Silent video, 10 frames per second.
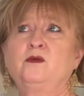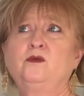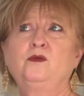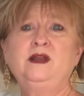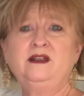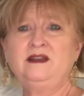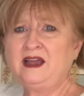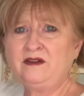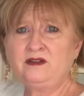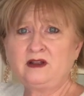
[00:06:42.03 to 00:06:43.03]
we didn't
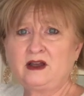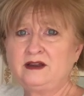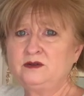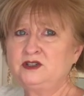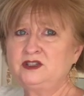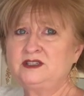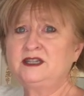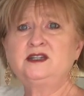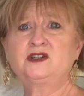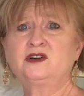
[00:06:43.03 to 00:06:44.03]
have a lot. It was just
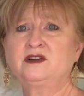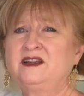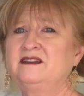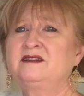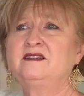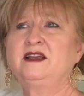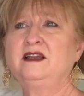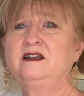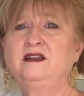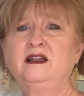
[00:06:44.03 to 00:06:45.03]
t-shirt knits.
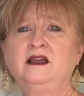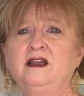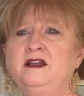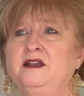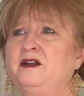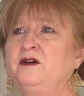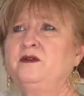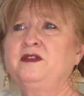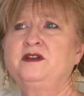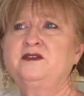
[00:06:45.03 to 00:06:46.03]
And, you
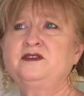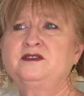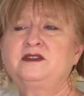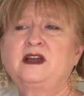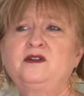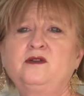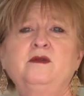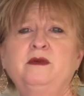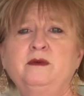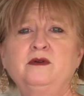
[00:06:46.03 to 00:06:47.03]
know, they're just, I don't
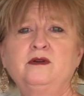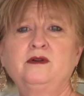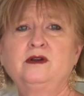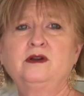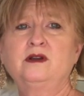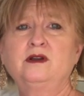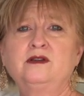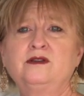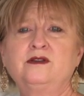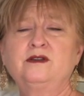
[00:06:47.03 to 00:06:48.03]
remember
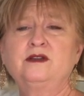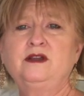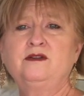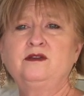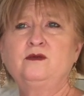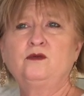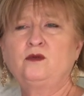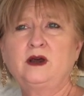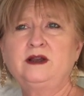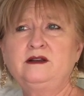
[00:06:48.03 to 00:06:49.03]
even
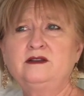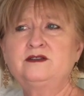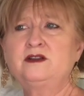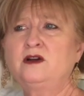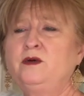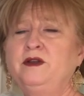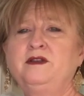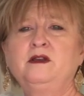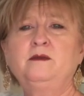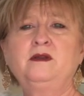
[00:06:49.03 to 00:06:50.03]
wanting to sew with
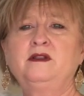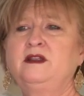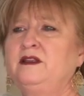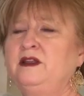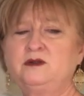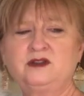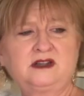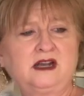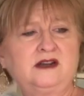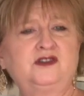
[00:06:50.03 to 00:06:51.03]
them. They were just
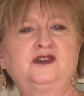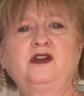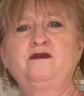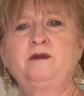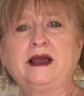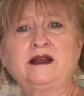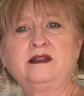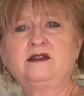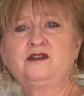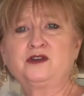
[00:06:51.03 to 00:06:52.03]
kind of shoved back
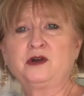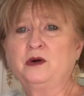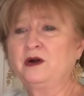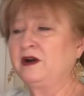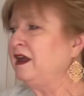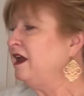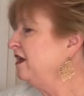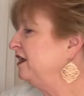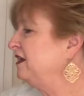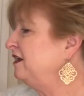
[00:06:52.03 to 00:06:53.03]
in the store.
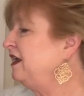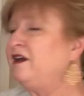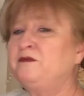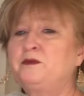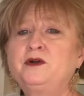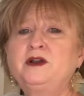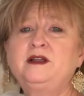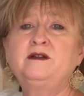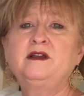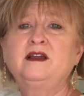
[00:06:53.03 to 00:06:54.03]
They didn't have pretty